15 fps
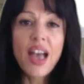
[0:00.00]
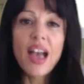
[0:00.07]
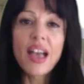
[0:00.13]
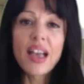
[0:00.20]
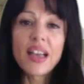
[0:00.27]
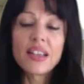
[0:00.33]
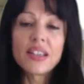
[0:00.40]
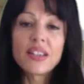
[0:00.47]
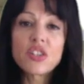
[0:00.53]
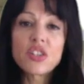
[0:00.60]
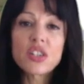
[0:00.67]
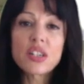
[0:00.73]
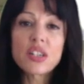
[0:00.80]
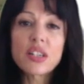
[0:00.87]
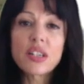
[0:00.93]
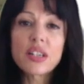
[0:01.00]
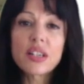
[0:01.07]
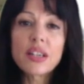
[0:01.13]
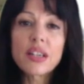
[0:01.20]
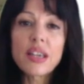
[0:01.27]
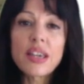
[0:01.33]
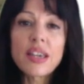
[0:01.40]
And
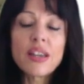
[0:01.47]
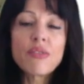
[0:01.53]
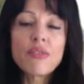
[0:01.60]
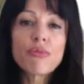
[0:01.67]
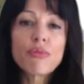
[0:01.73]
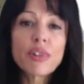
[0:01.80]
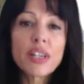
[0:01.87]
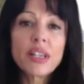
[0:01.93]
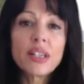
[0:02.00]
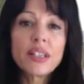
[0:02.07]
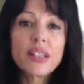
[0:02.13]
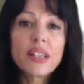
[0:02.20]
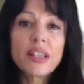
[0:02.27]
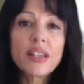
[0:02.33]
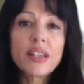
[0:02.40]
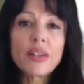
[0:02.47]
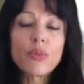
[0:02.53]
he really